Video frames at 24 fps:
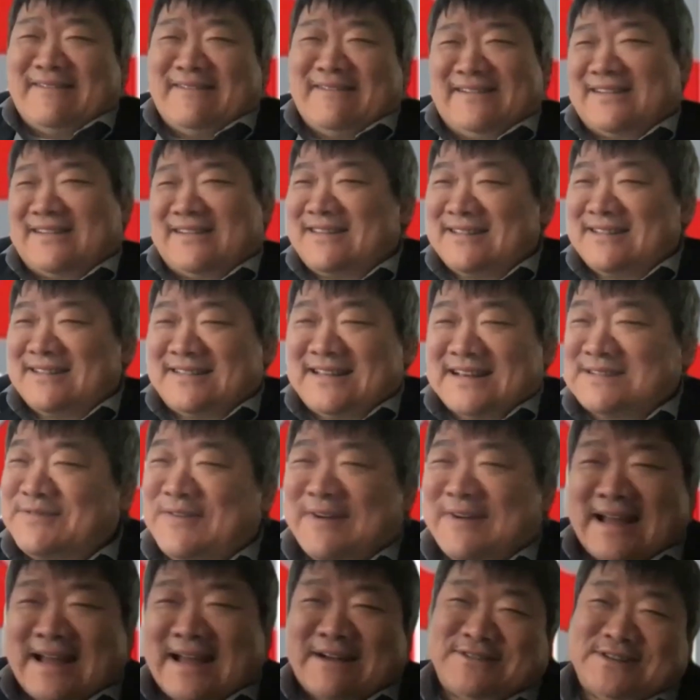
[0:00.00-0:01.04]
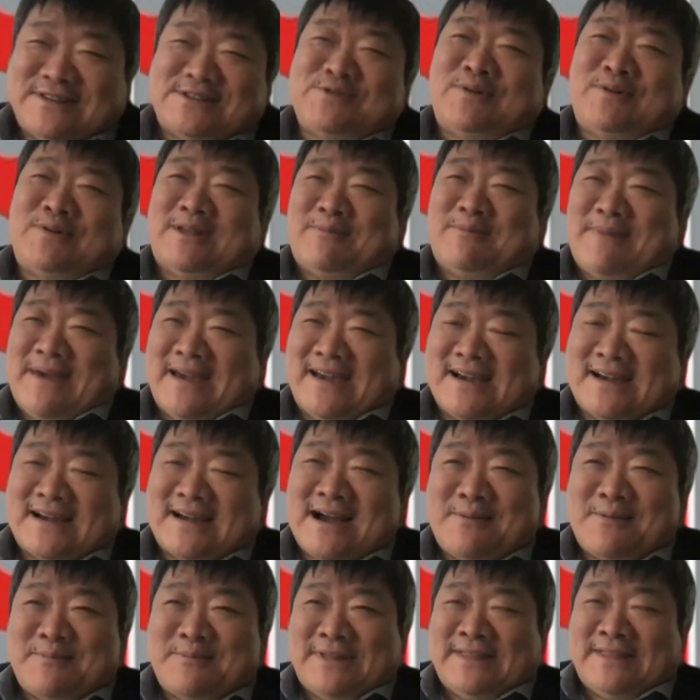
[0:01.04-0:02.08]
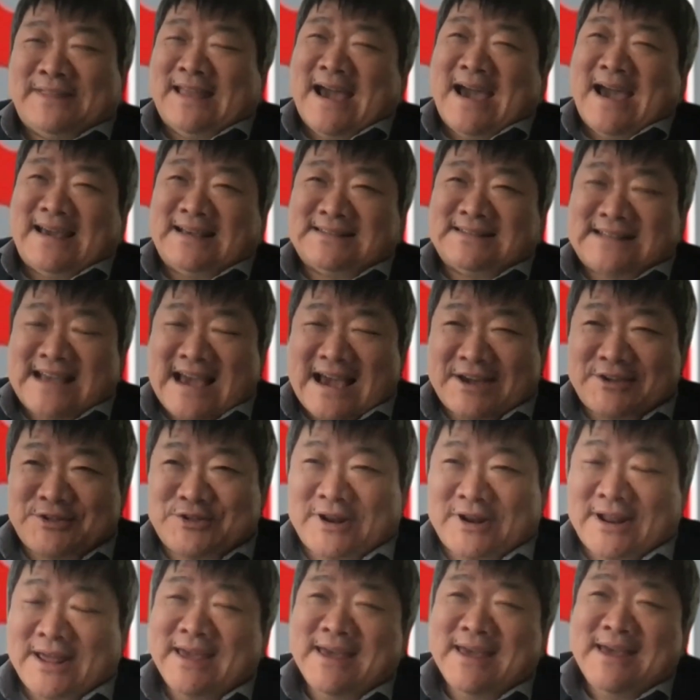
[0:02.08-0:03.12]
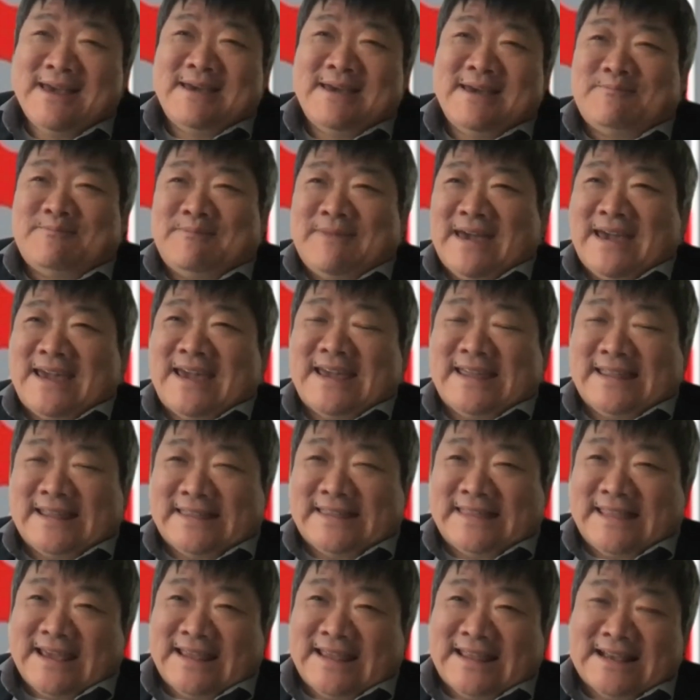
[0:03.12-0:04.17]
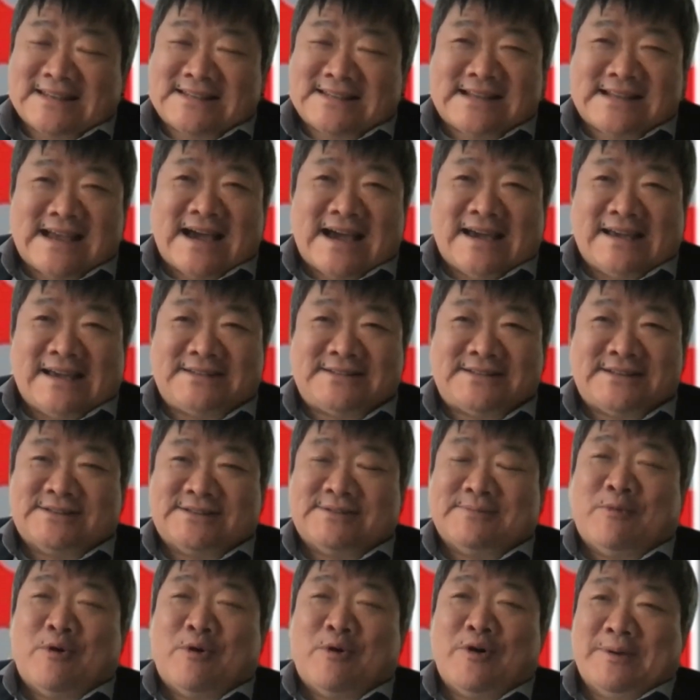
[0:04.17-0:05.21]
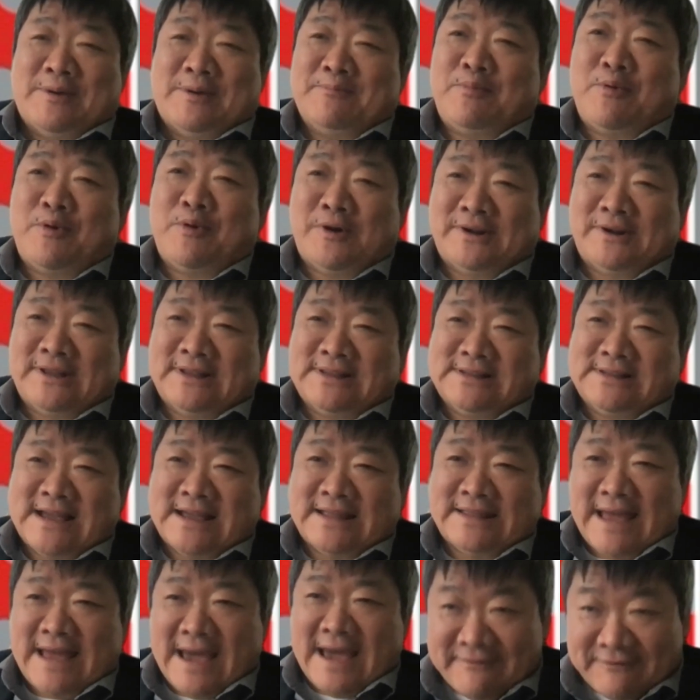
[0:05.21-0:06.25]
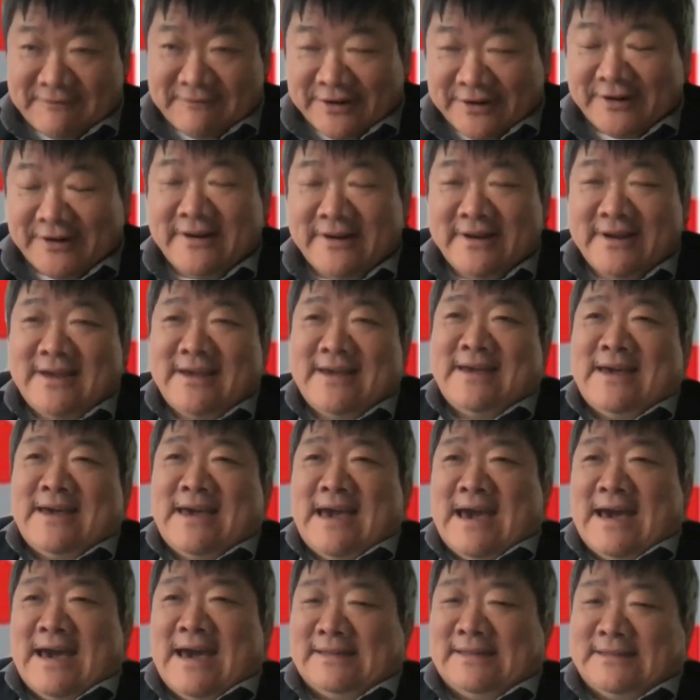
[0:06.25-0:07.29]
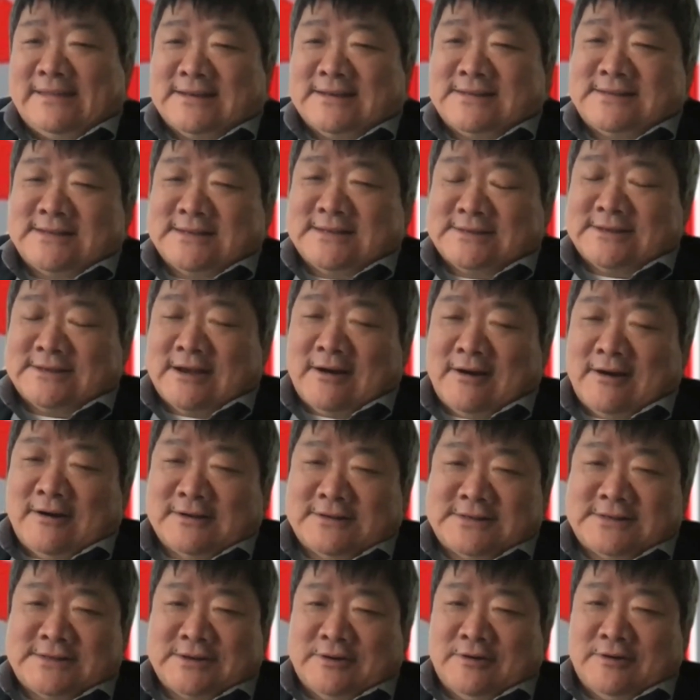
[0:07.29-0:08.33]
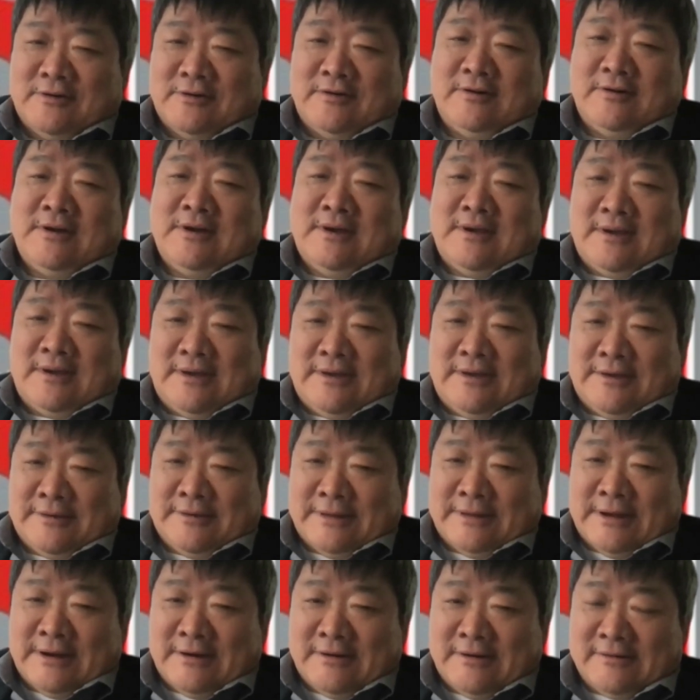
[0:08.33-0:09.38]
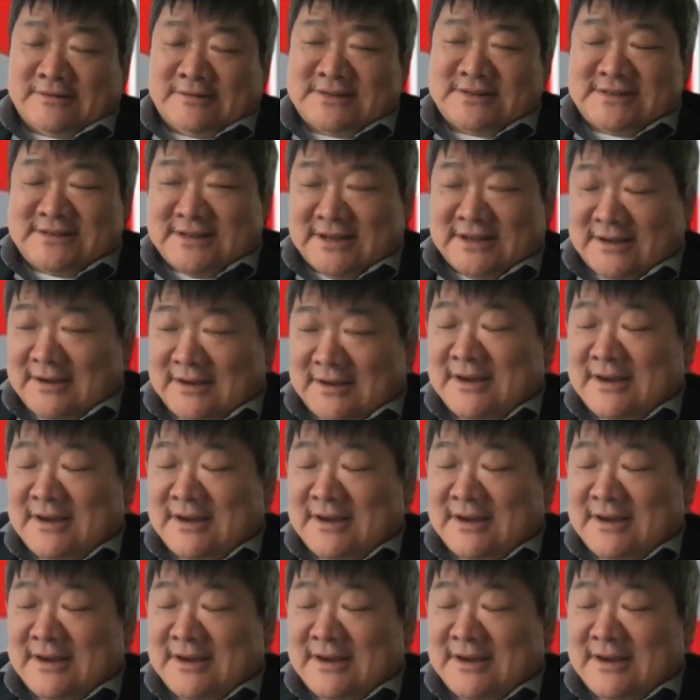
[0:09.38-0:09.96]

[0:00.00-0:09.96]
I, that's fine. I just want to make a comment. That is actually making the data sciences more important than ever and this is also, you know, su